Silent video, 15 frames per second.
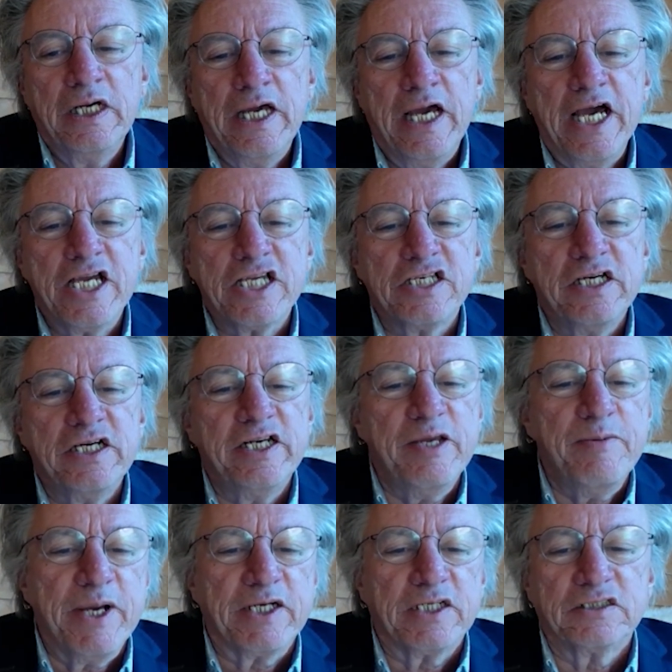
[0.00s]
As an
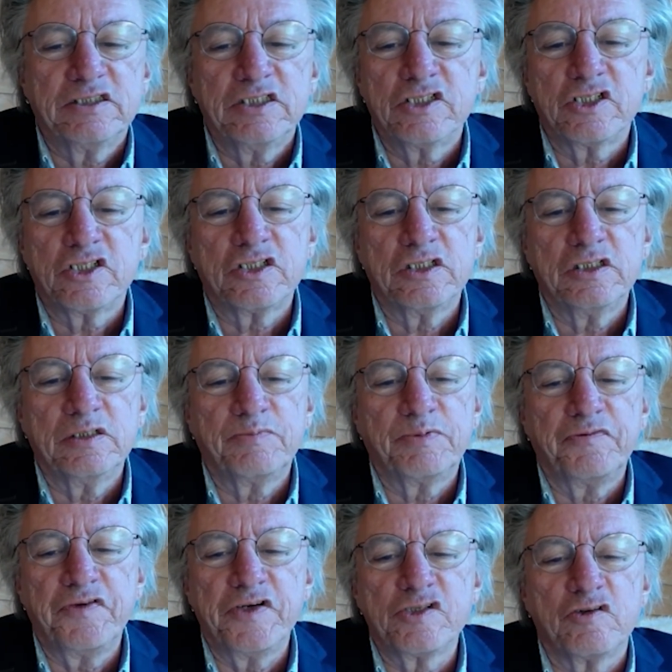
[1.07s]
emeritus uh,
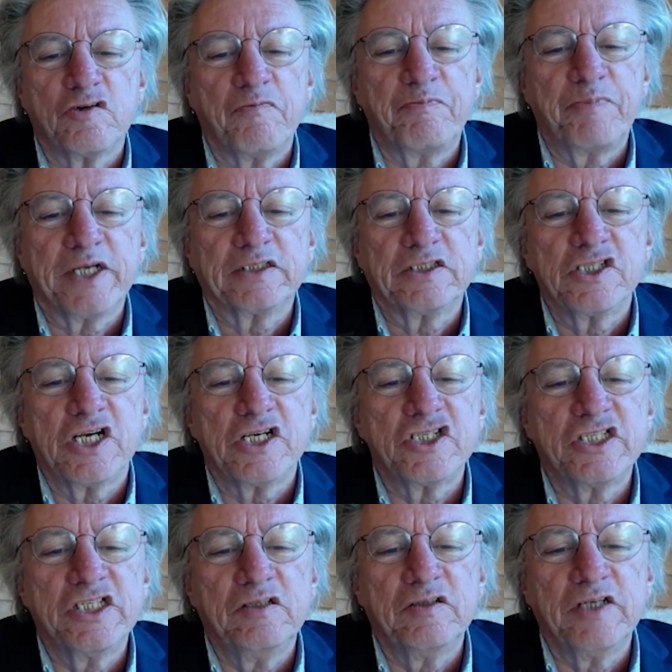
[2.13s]
professor of practice, I
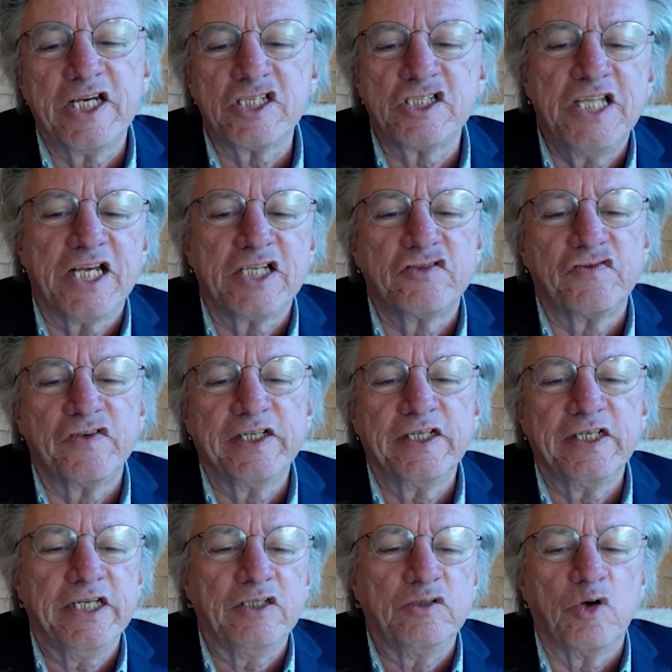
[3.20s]
still guest
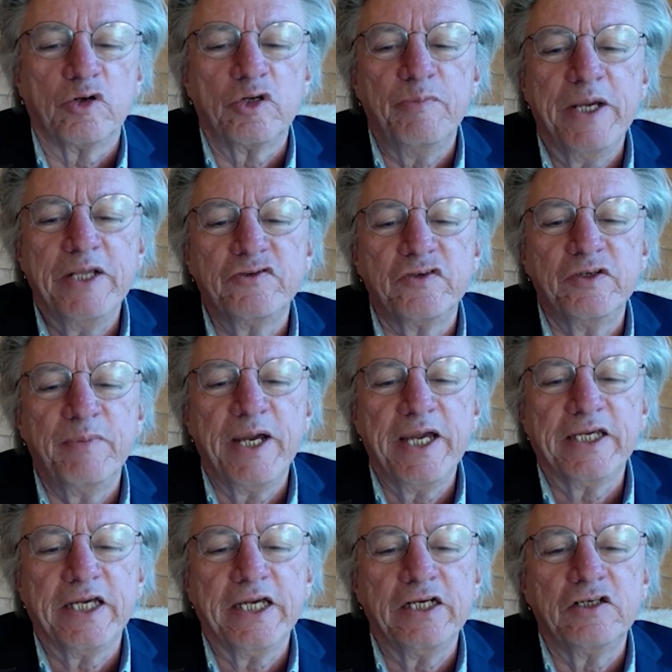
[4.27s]
lecturing in documentary
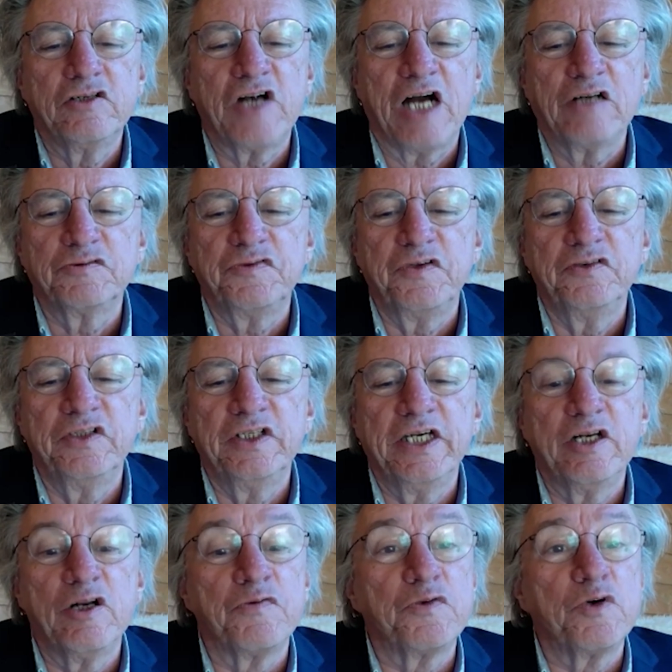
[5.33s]
making, crowdfunding
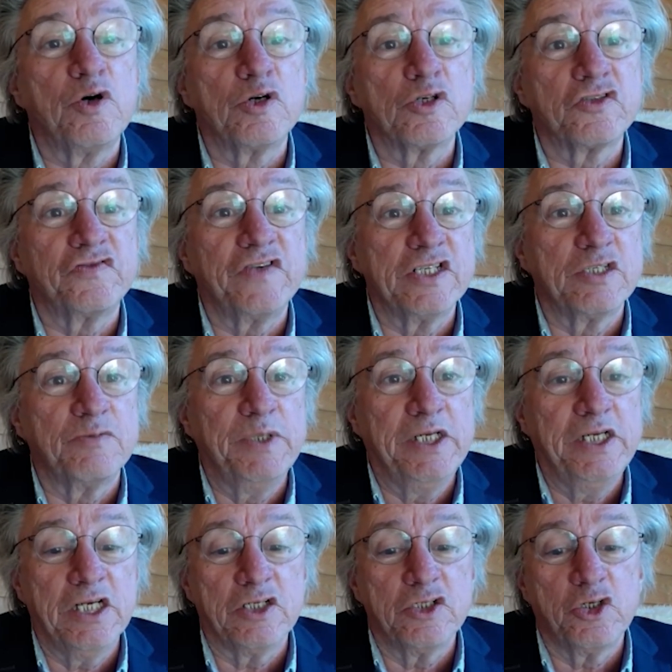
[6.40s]
and of course
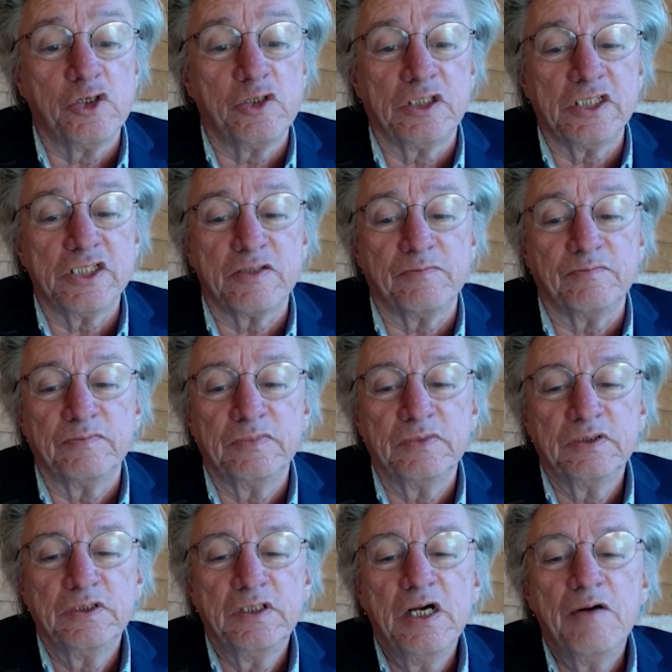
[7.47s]
transmedia journalism.
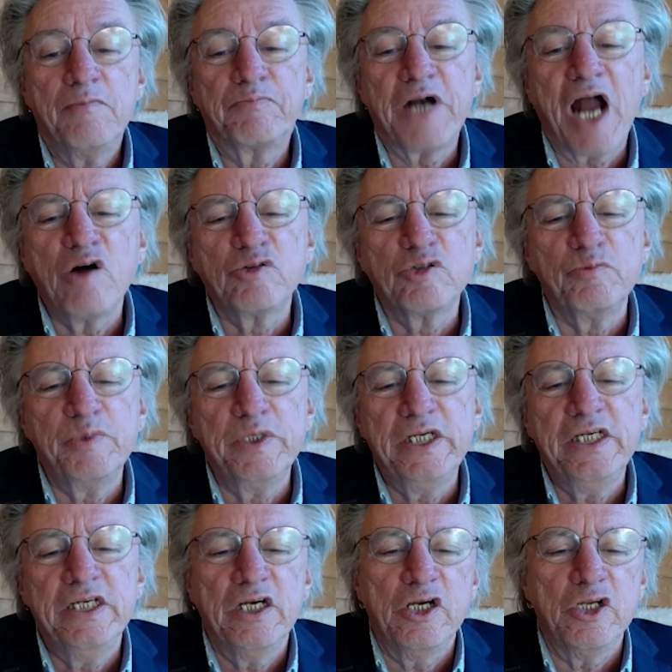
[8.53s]
Proud to
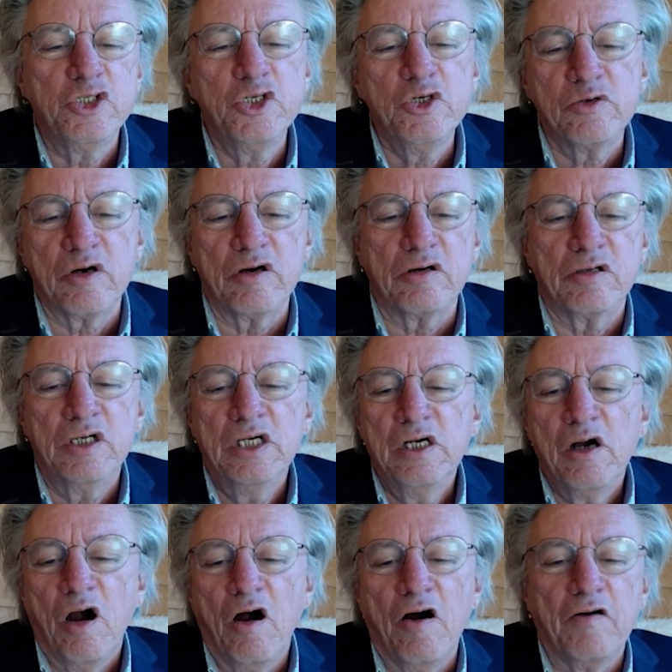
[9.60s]
be a juror
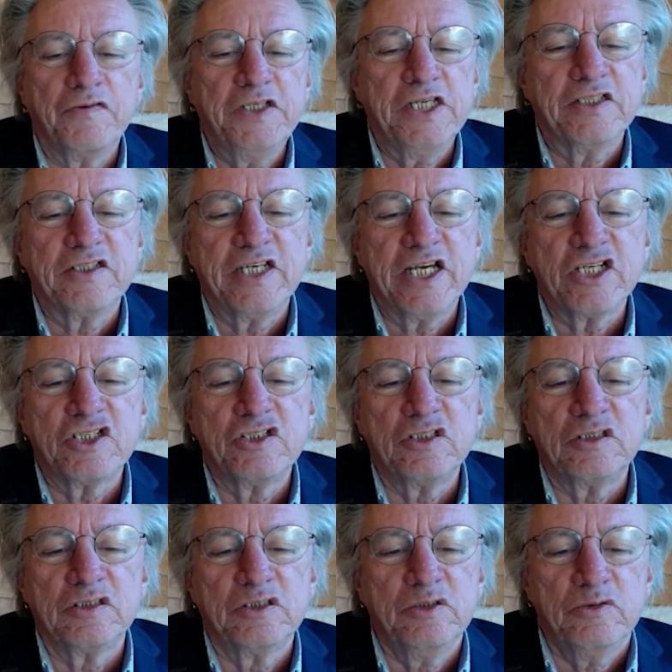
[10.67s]
of the
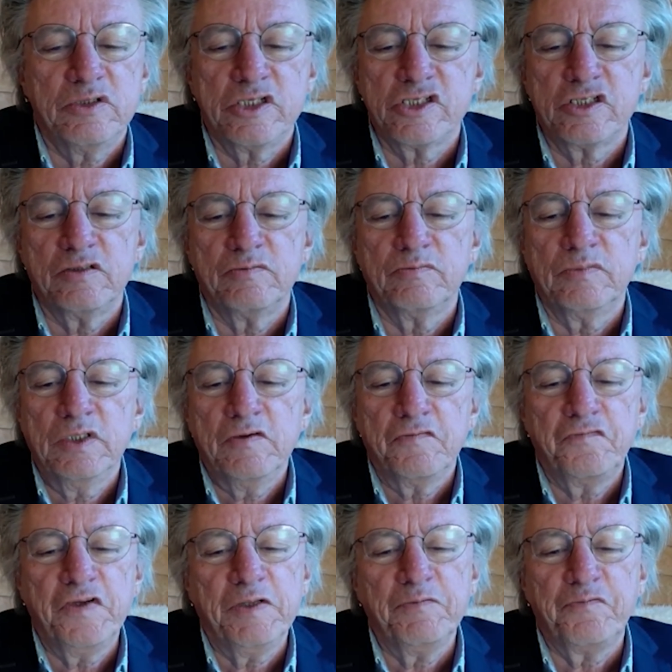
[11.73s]
International Tourism
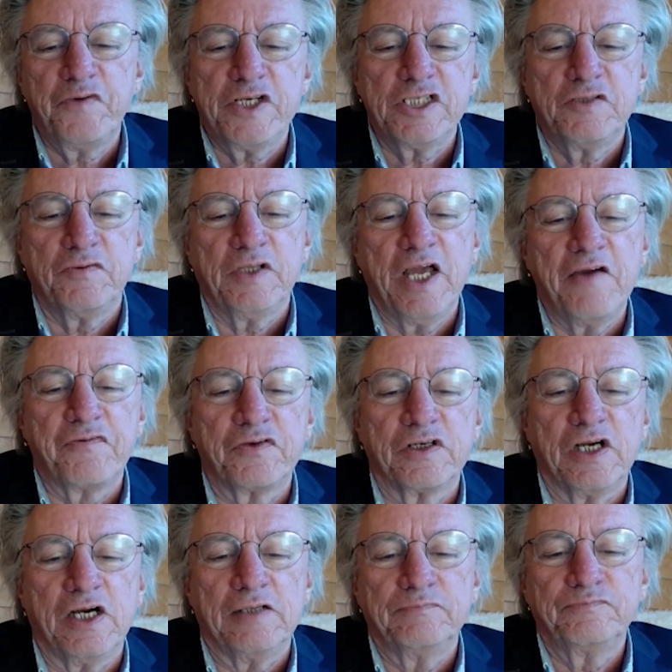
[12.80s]
Film Festival
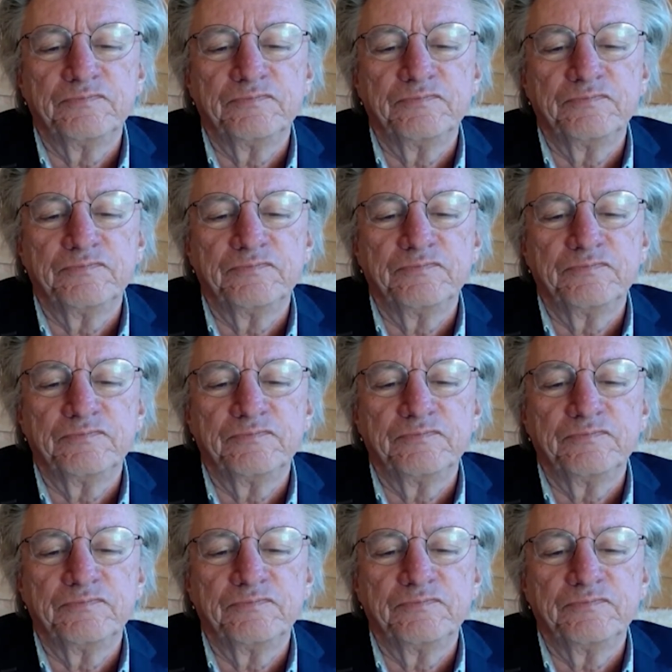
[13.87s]
Africa.